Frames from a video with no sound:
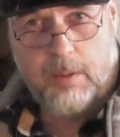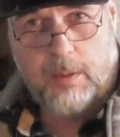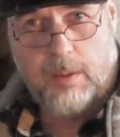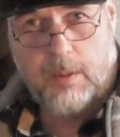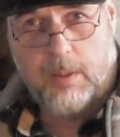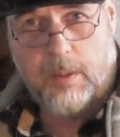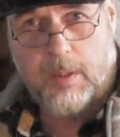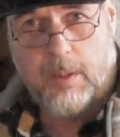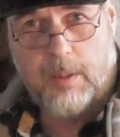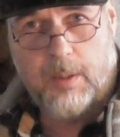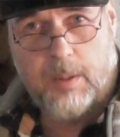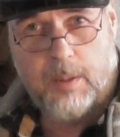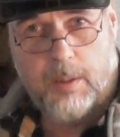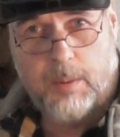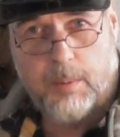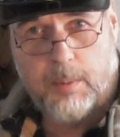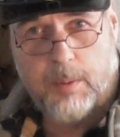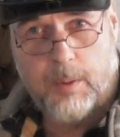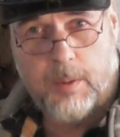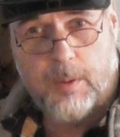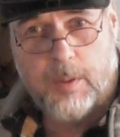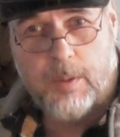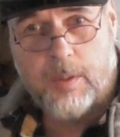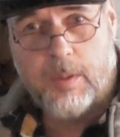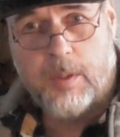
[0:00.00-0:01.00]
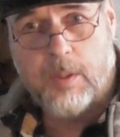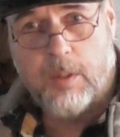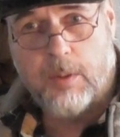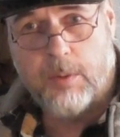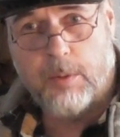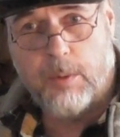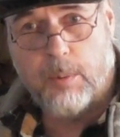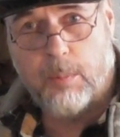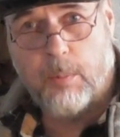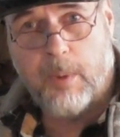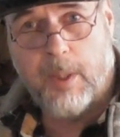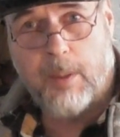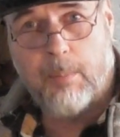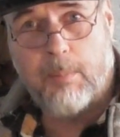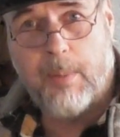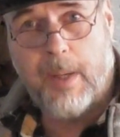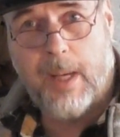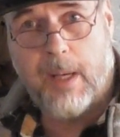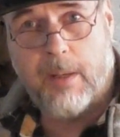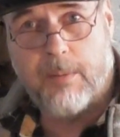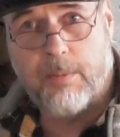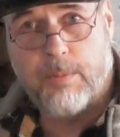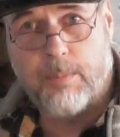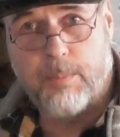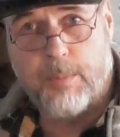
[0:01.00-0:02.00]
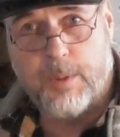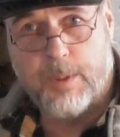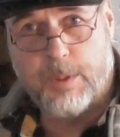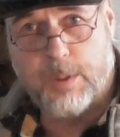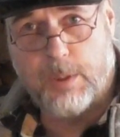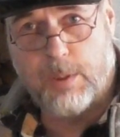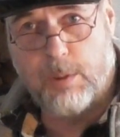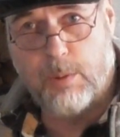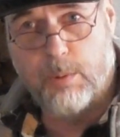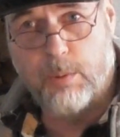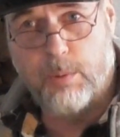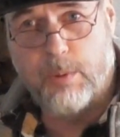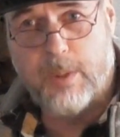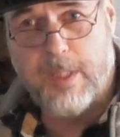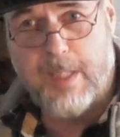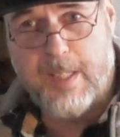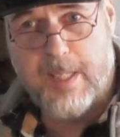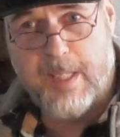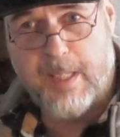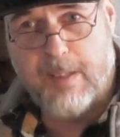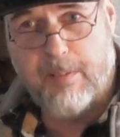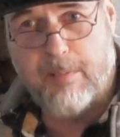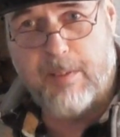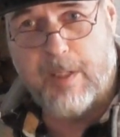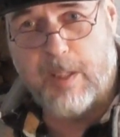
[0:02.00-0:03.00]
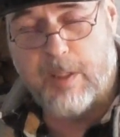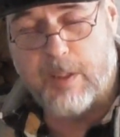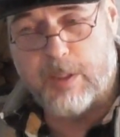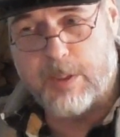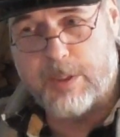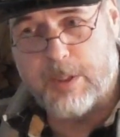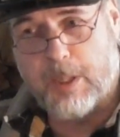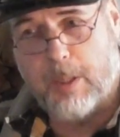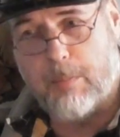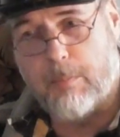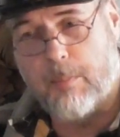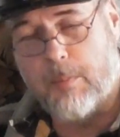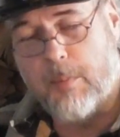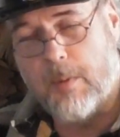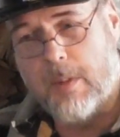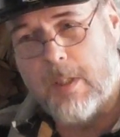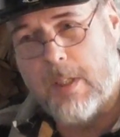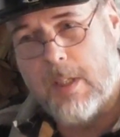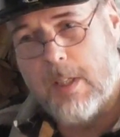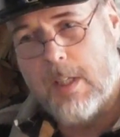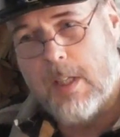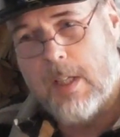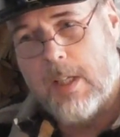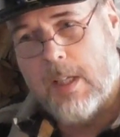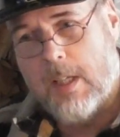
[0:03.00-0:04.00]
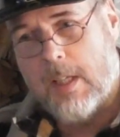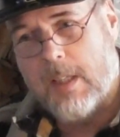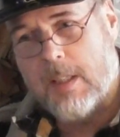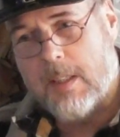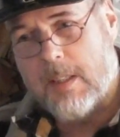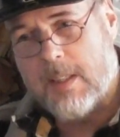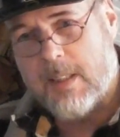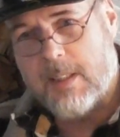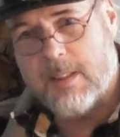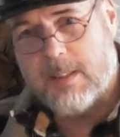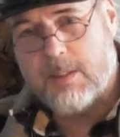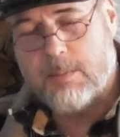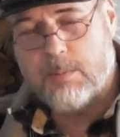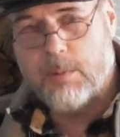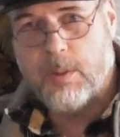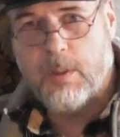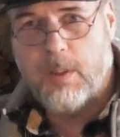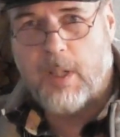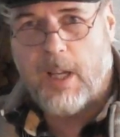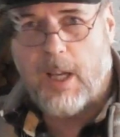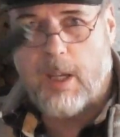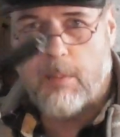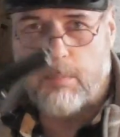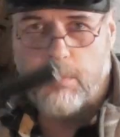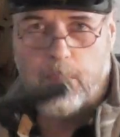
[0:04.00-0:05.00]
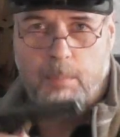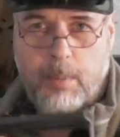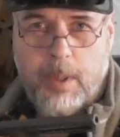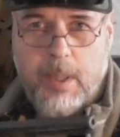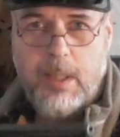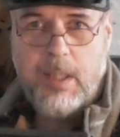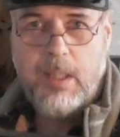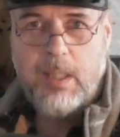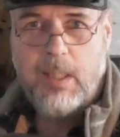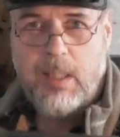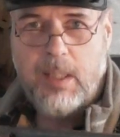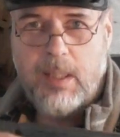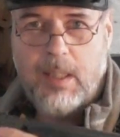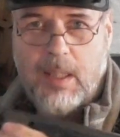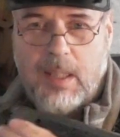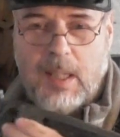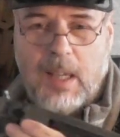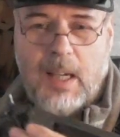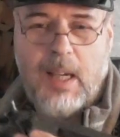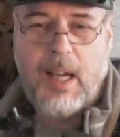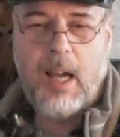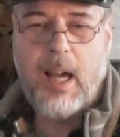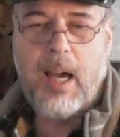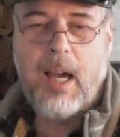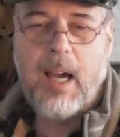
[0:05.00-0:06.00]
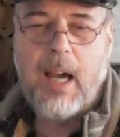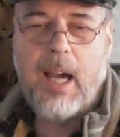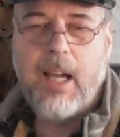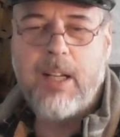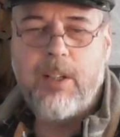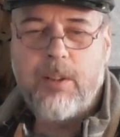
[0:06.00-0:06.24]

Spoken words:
on your way back from the saloon in the evening or something, this would not be, I